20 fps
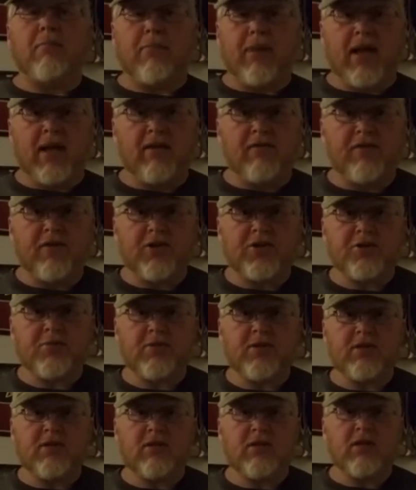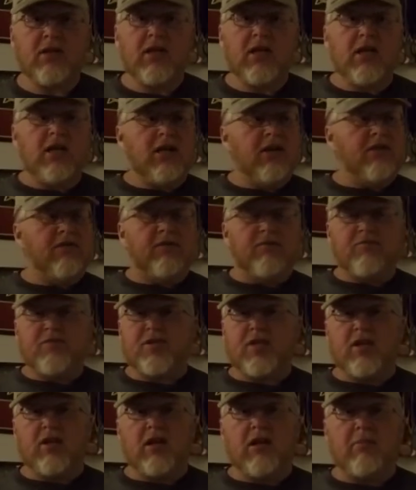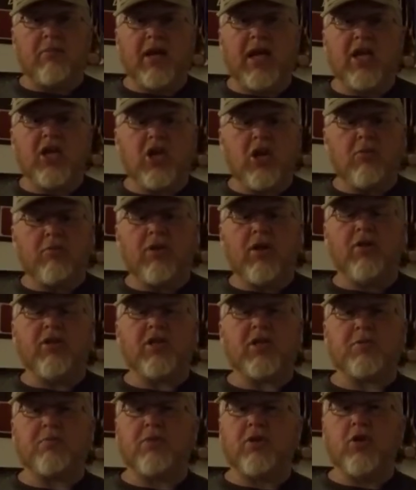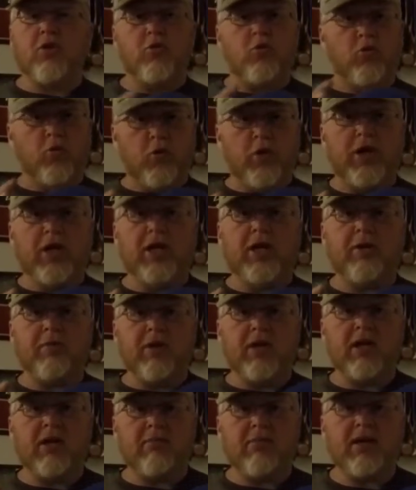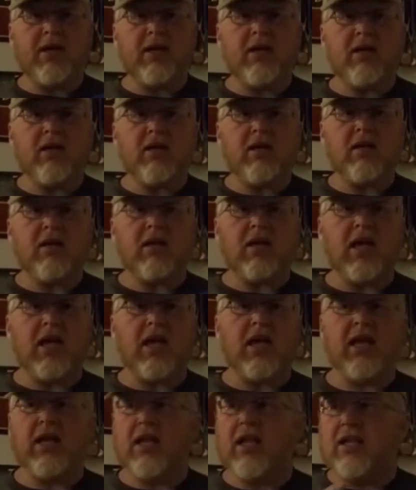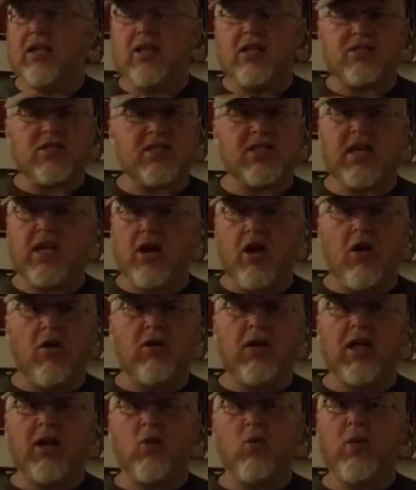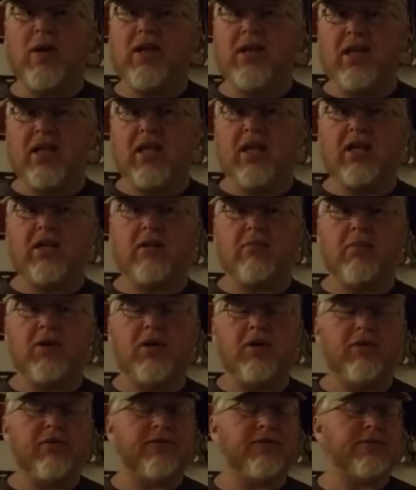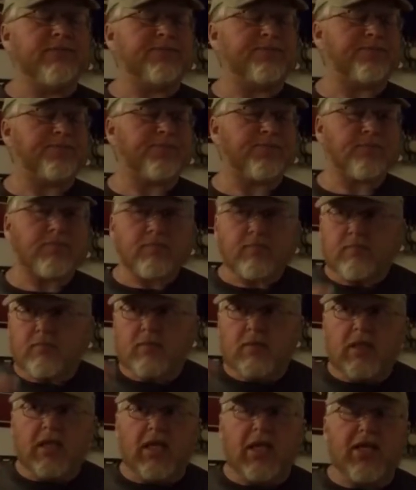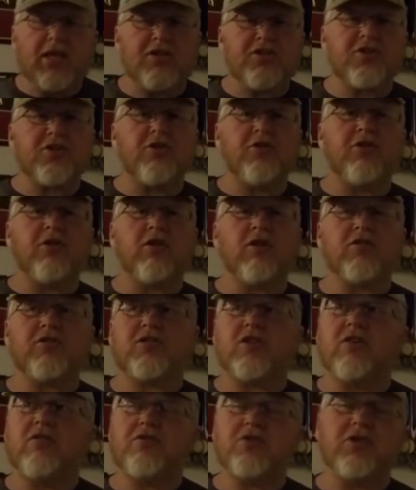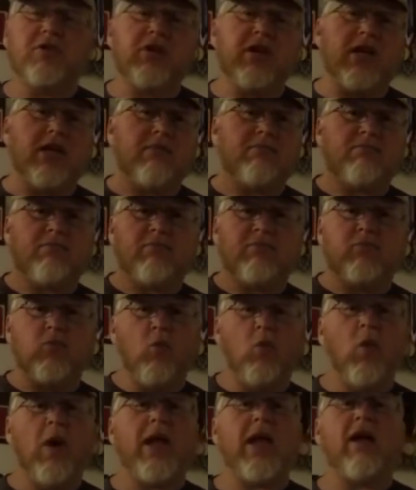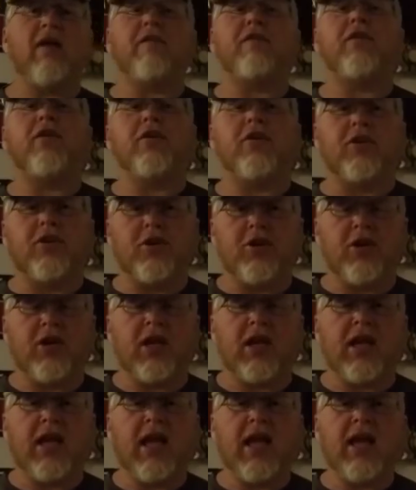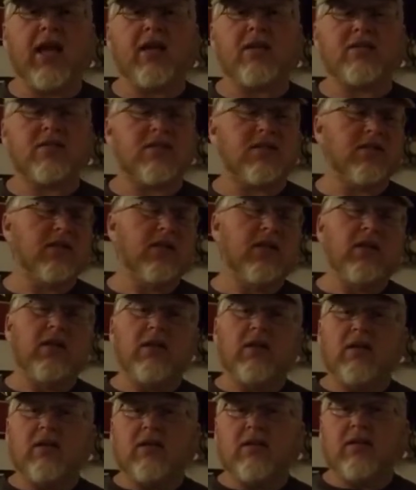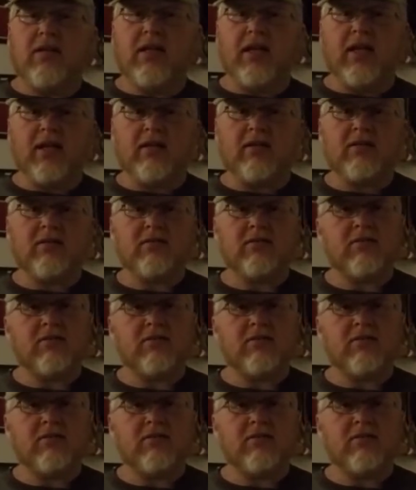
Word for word: bank fishermen. Sitting on the bank, you can blow this balloon really, really big, and it doesn't take a whole lot of wind to get it to move. It'll scoot across the surface, you can get it way out further than you can cast. Then,